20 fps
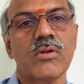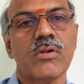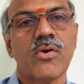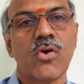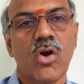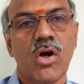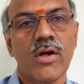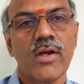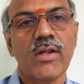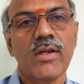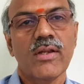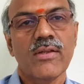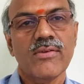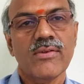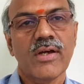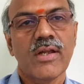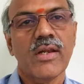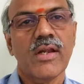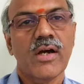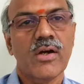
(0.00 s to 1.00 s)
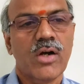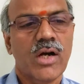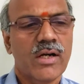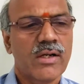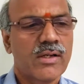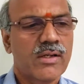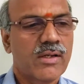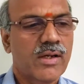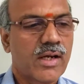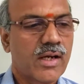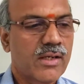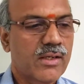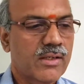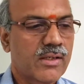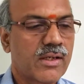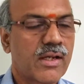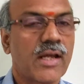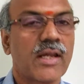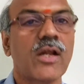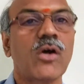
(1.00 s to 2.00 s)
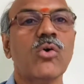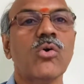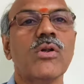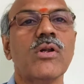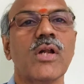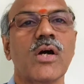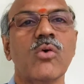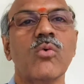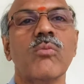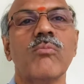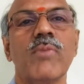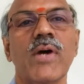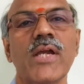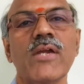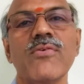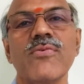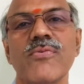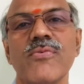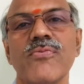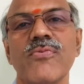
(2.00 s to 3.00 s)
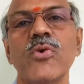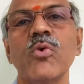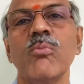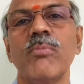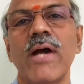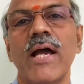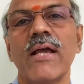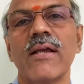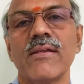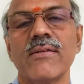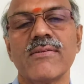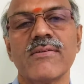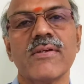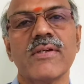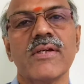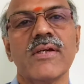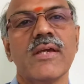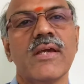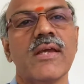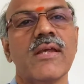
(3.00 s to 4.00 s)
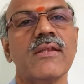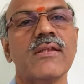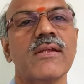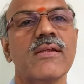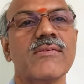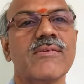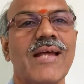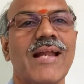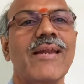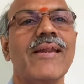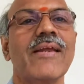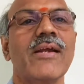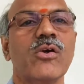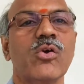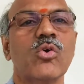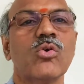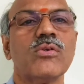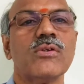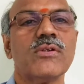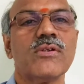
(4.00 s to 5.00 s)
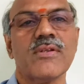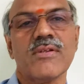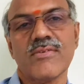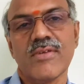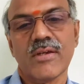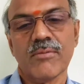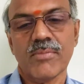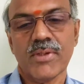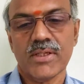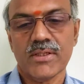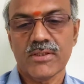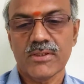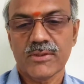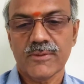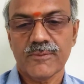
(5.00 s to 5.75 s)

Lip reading: drawal is allowed now by few banks in the salary account segment.